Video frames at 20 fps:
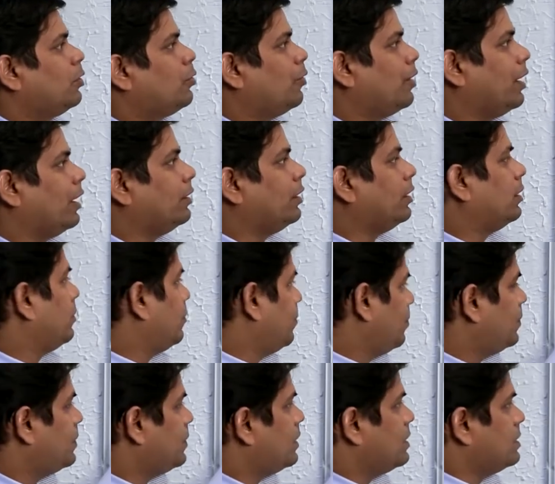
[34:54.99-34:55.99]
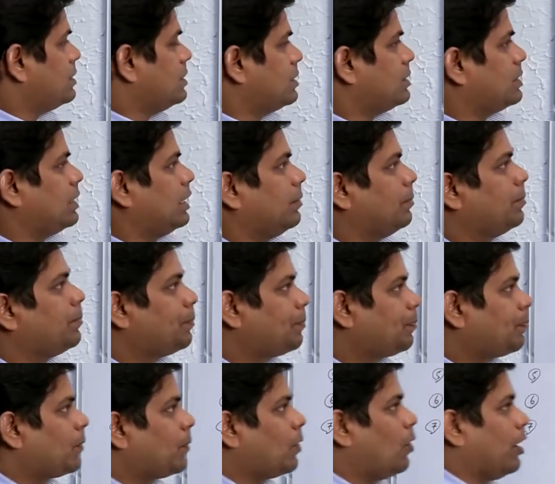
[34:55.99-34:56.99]
together is this type.
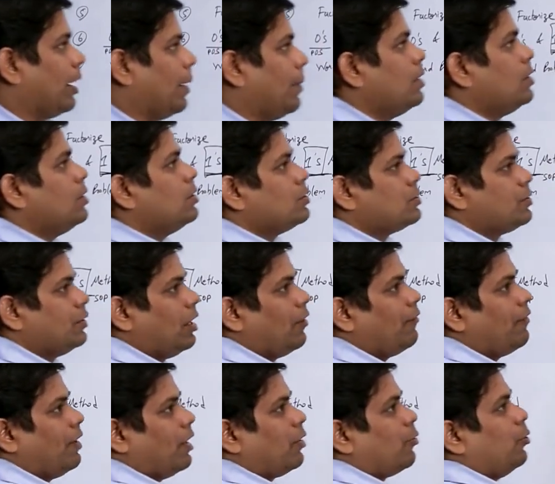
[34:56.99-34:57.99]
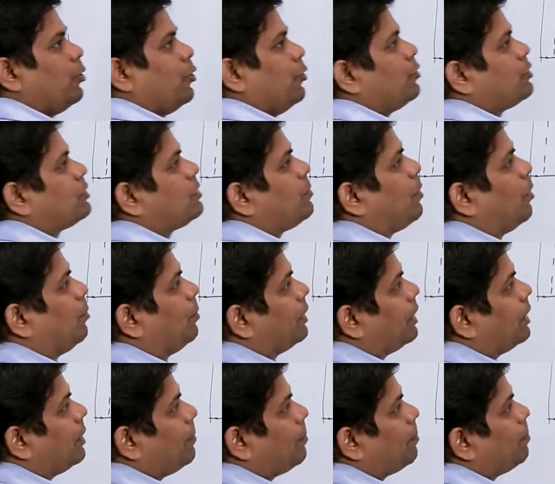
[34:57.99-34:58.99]
Okay. So now we are going to use the
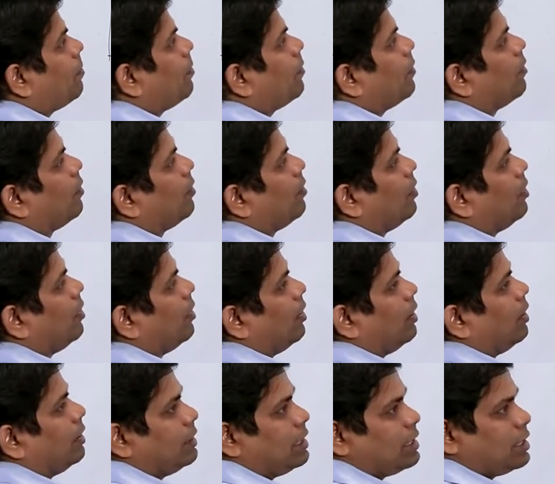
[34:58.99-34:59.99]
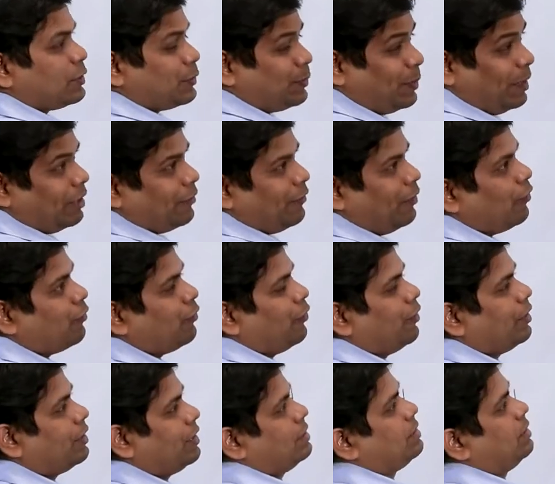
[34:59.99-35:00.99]
property. There is a smart way of
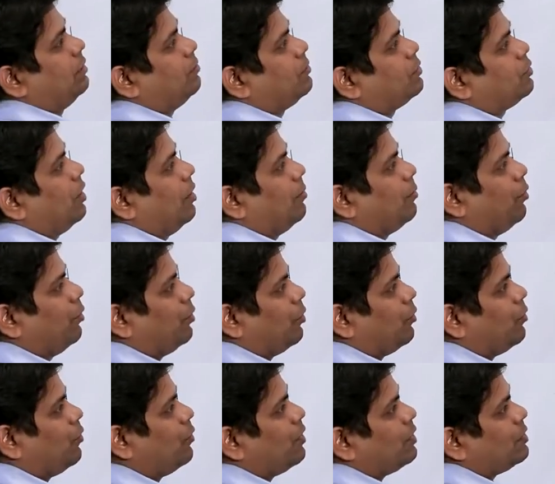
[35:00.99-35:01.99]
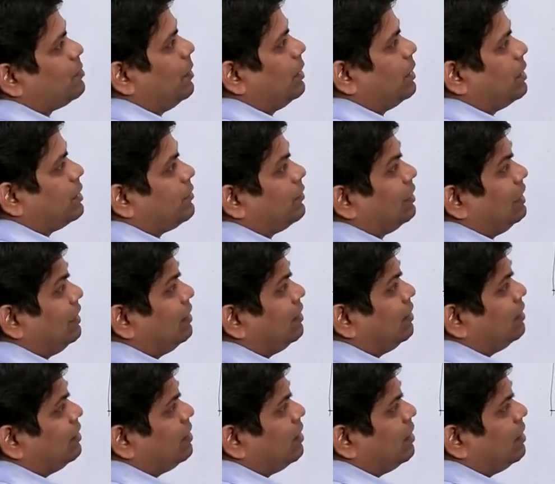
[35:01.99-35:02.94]
doing this sum. So I am going to do the smartest one.